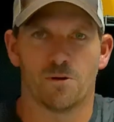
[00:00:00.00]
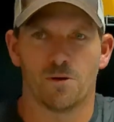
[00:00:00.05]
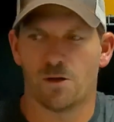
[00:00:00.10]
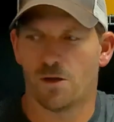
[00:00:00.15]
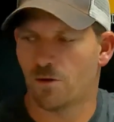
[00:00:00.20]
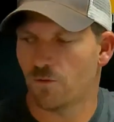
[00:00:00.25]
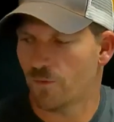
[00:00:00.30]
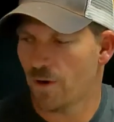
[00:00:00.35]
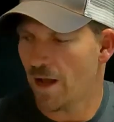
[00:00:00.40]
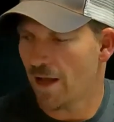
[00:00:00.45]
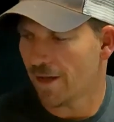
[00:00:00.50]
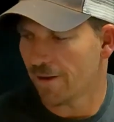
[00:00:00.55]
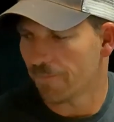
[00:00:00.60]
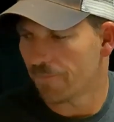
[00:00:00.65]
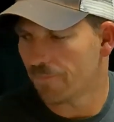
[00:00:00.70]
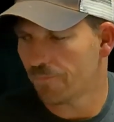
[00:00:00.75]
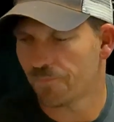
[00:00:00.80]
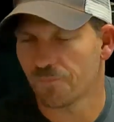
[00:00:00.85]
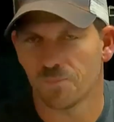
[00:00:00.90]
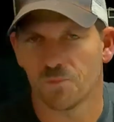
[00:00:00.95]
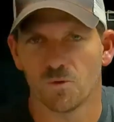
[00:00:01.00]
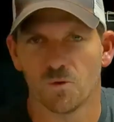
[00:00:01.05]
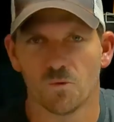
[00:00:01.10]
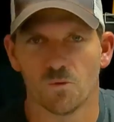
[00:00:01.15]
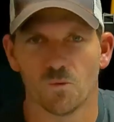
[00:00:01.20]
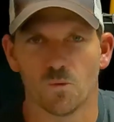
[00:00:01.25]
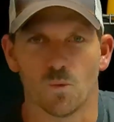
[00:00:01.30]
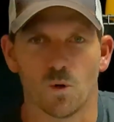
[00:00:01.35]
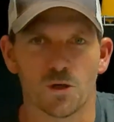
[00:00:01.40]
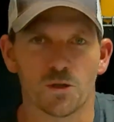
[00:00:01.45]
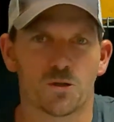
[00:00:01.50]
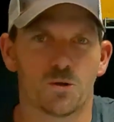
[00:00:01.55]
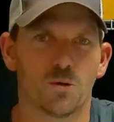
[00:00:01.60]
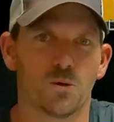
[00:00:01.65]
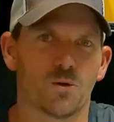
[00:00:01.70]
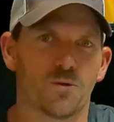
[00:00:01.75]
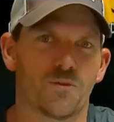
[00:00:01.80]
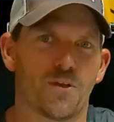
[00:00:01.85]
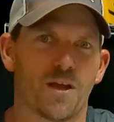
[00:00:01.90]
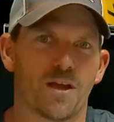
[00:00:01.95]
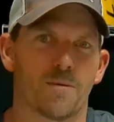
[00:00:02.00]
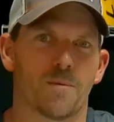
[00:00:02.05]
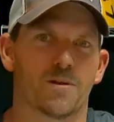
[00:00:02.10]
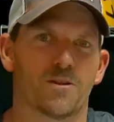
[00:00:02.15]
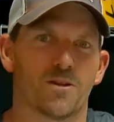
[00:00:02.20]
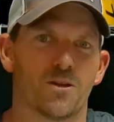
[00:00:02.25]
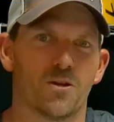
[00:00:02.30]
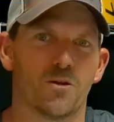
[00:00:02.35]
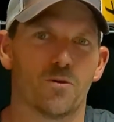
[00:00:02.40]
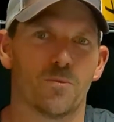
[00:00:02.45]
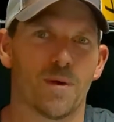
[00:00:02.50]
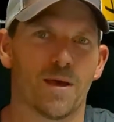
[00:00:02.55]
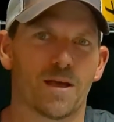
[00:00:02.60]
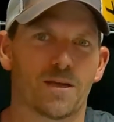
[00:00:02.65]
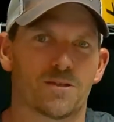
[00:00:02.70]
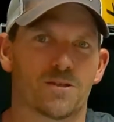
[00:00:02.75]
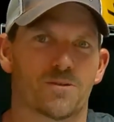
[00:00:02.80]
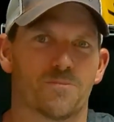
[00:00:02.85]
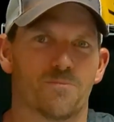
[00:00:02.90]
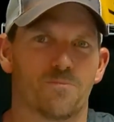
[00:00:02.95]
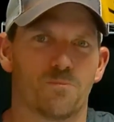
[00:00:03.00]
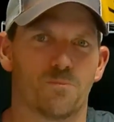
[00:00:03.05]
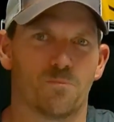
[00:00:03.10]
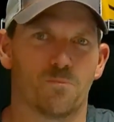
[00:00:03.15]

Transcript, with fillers: All right, one cool thing about the UMX